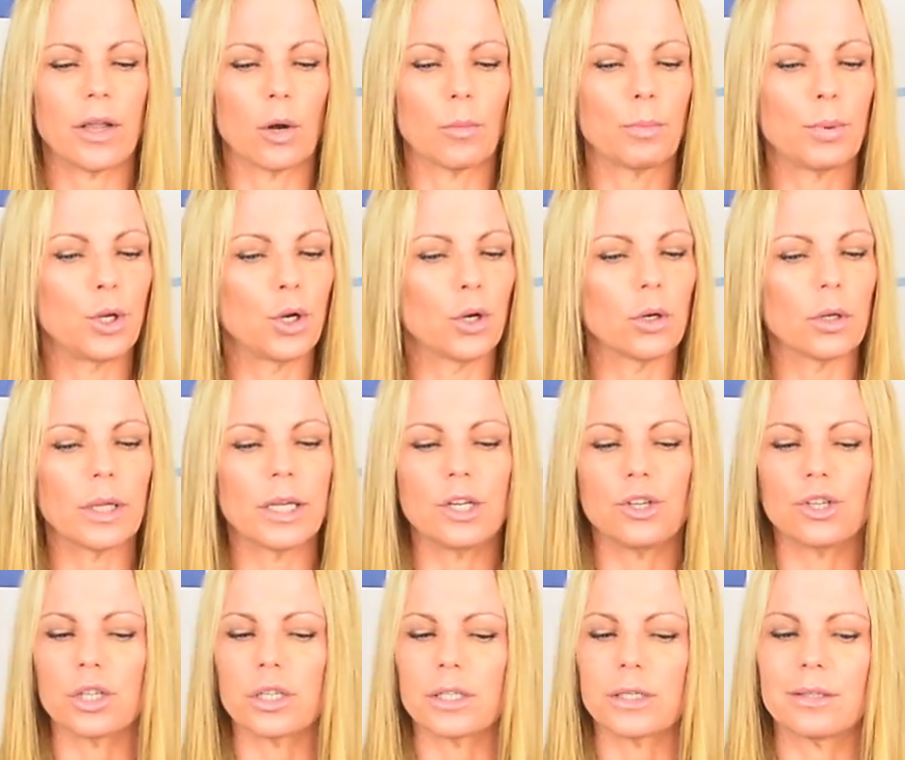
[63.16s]
They're
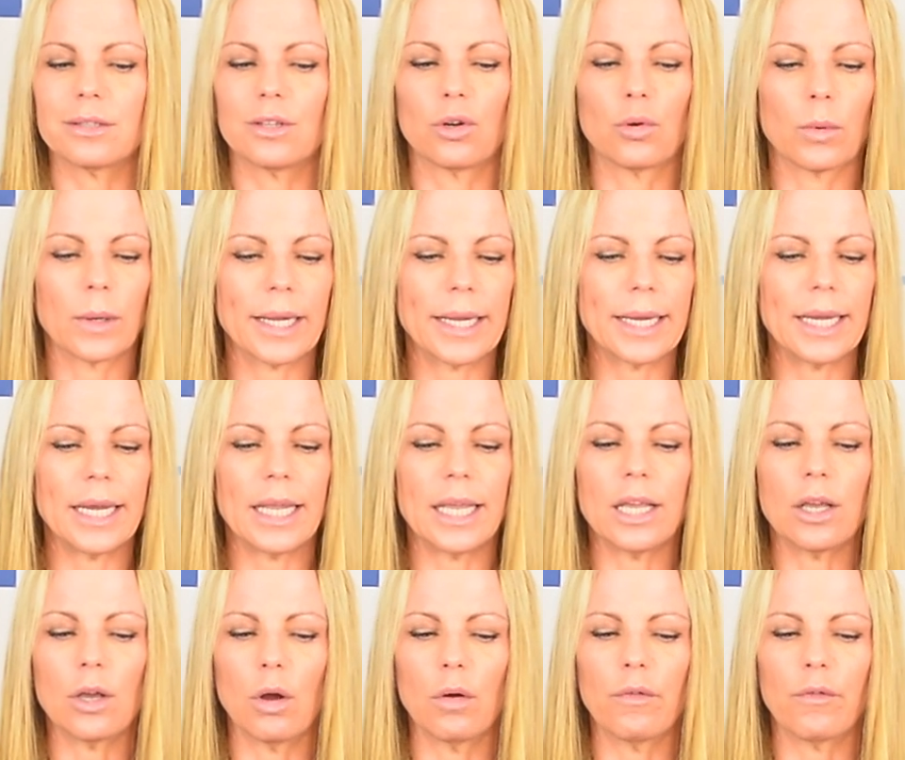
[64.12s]
purely just green,
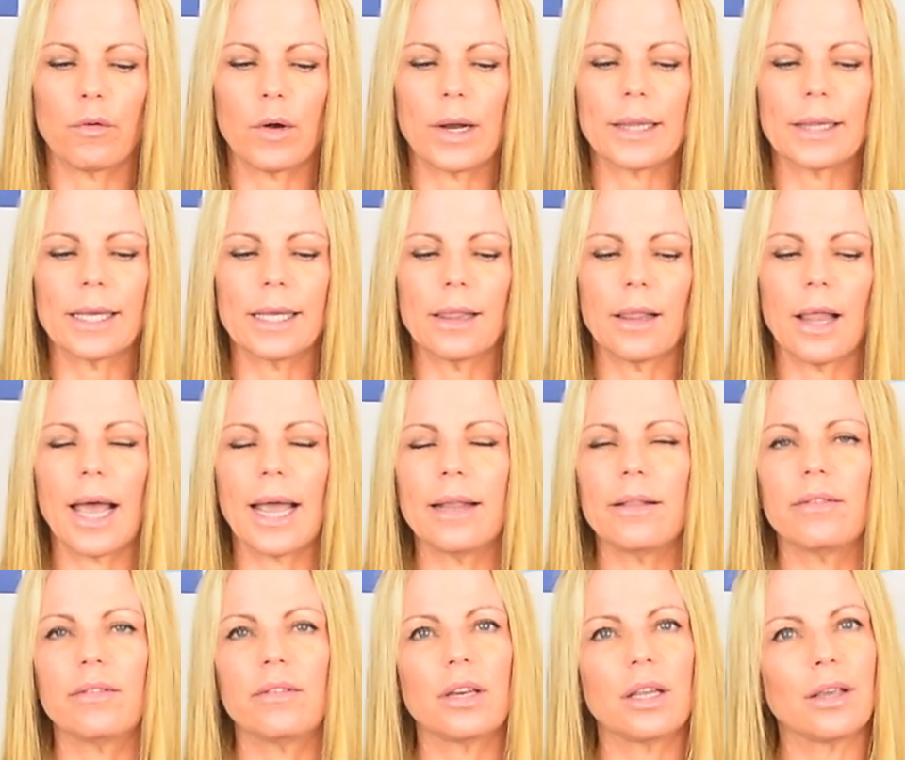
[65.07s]
eco-friendly
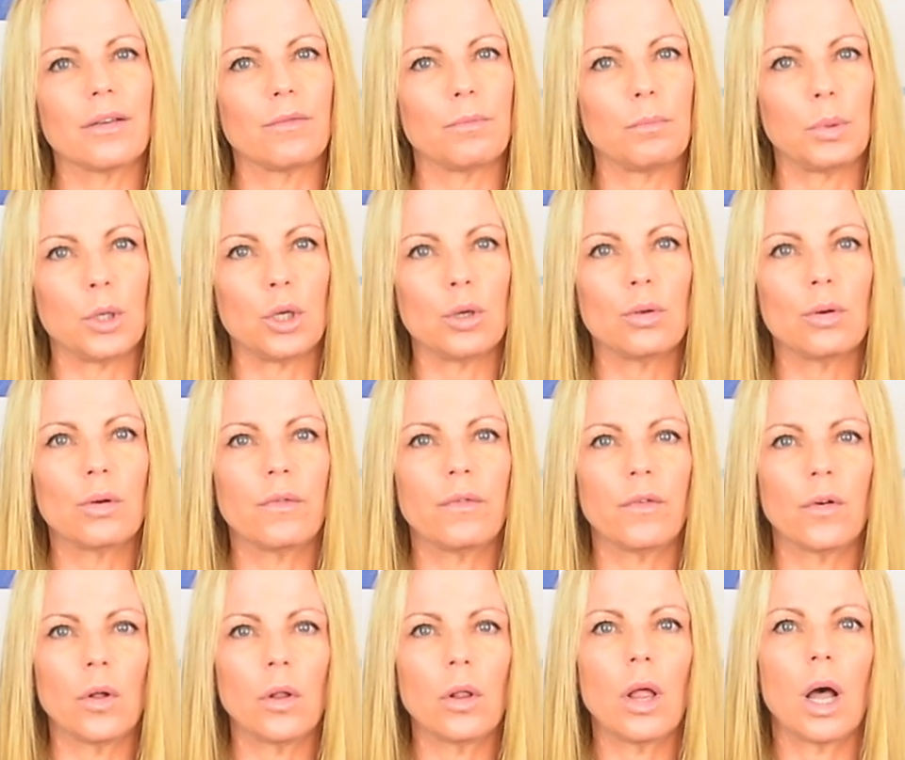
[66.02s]
lights to give
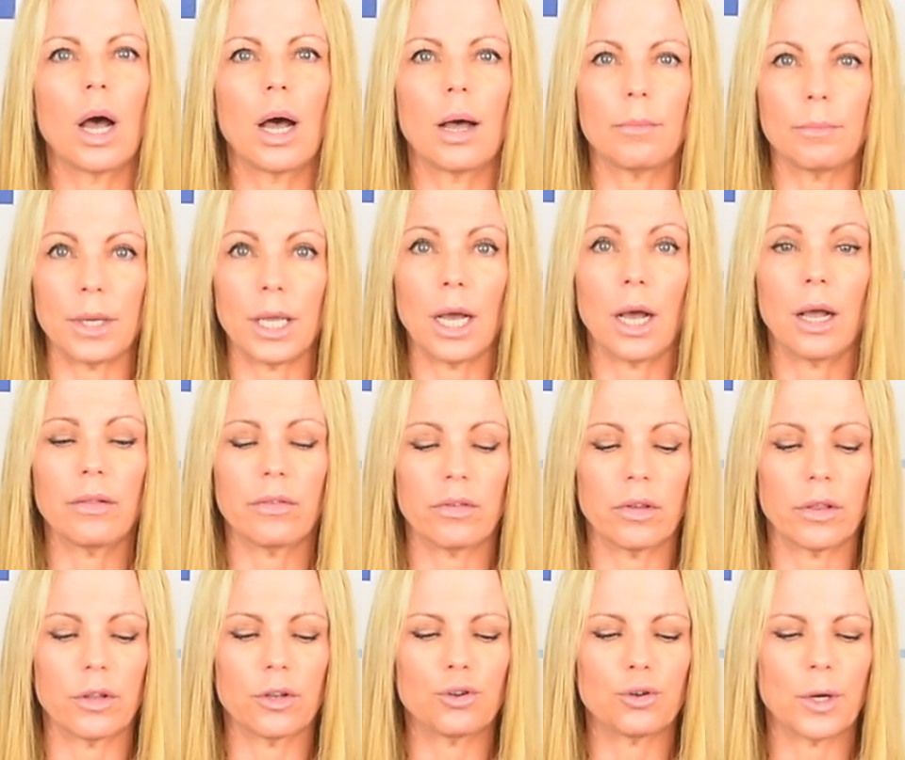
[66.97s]
beautiful
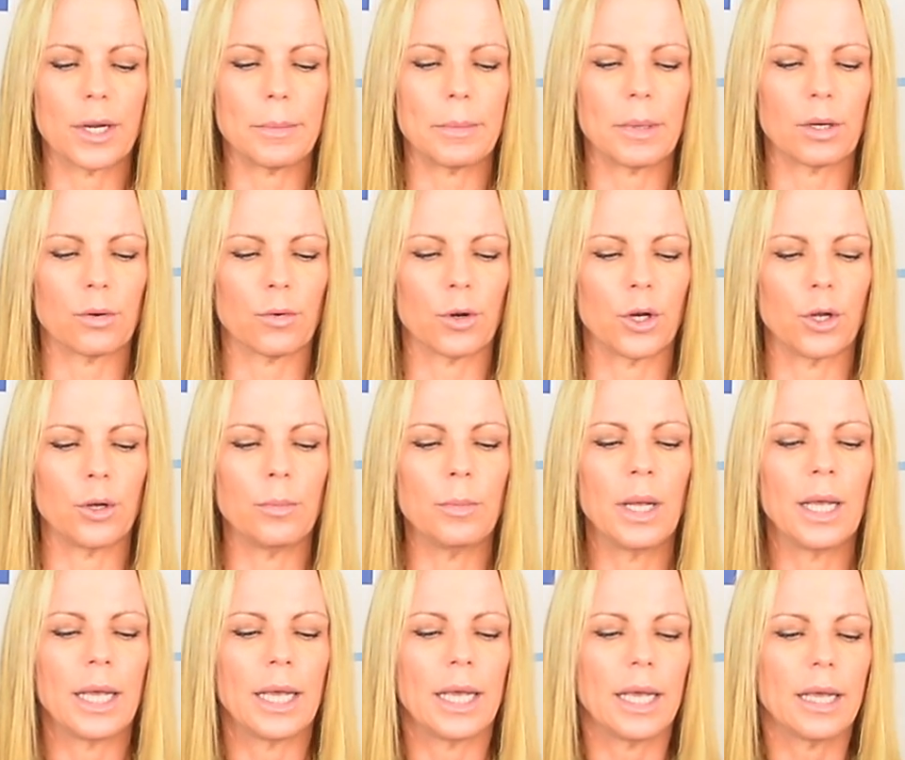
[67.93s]
ambiance in the treatment
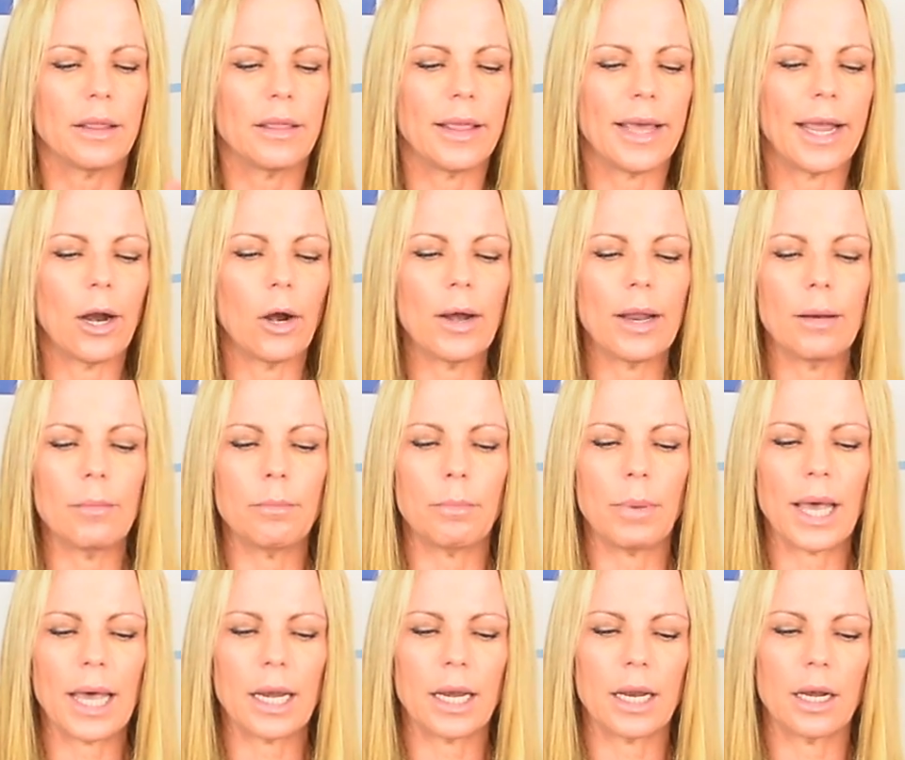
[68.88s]
room. They're
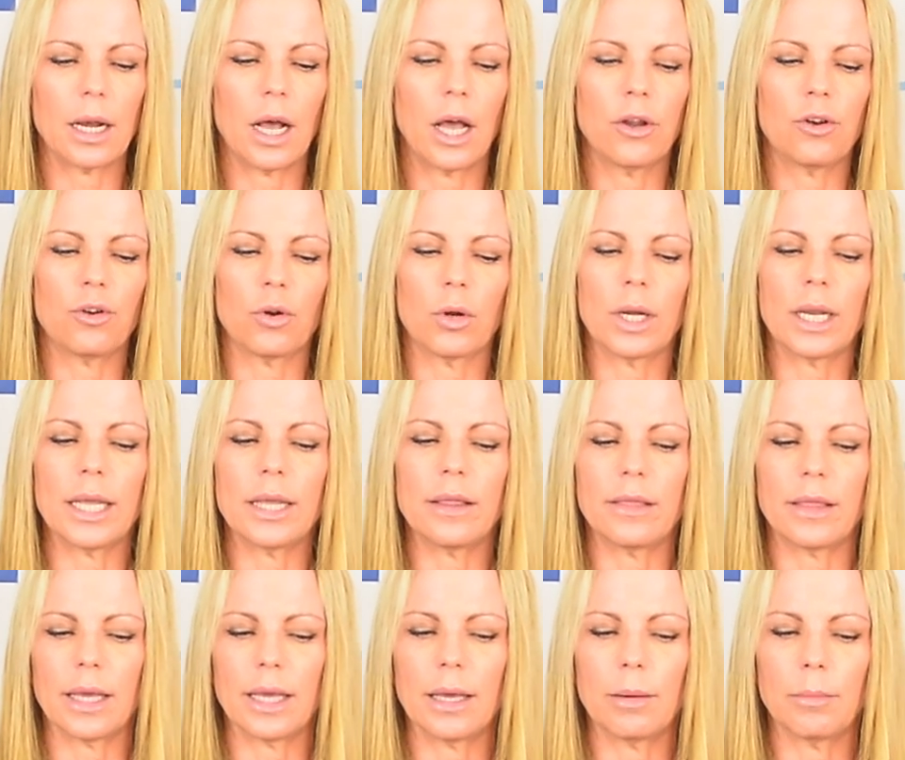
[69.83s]
embedded
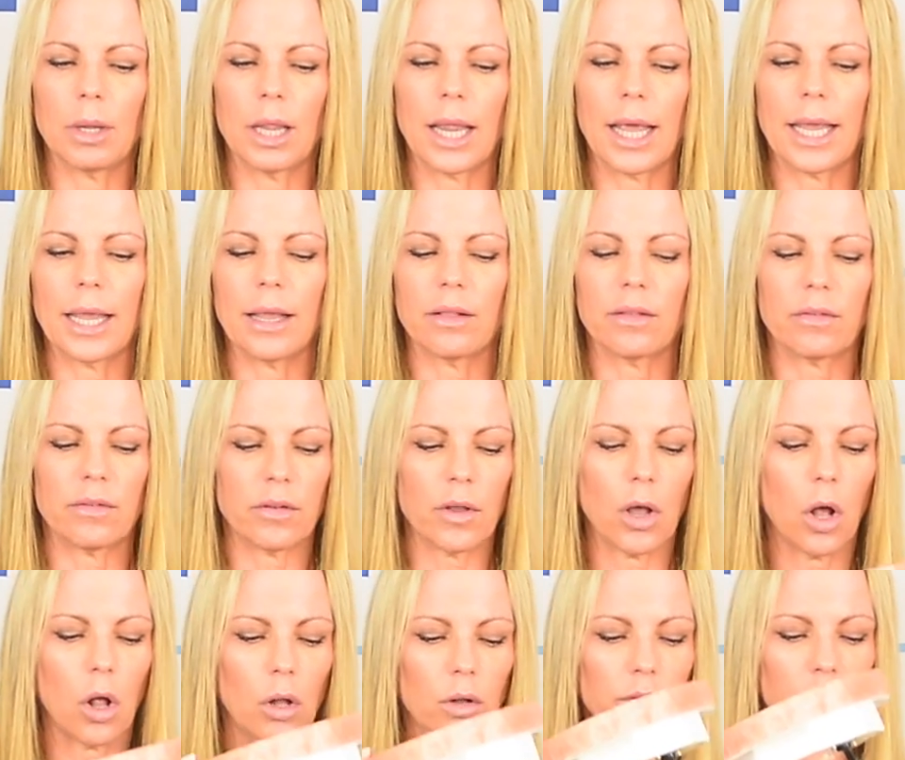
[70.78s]
underneath the Himalayan
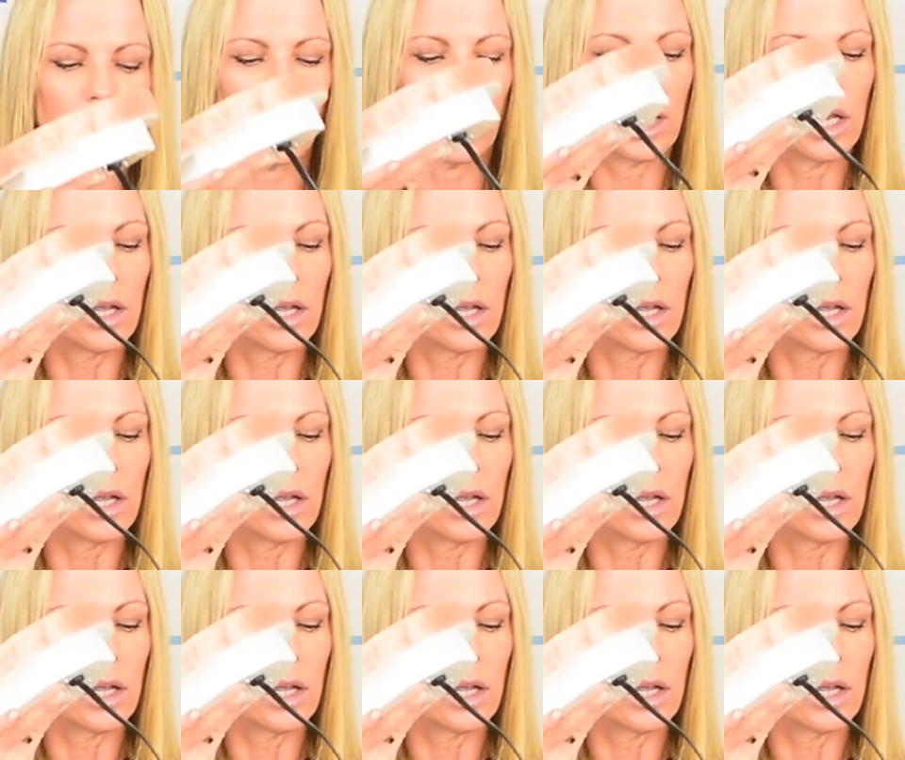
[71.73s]
salt.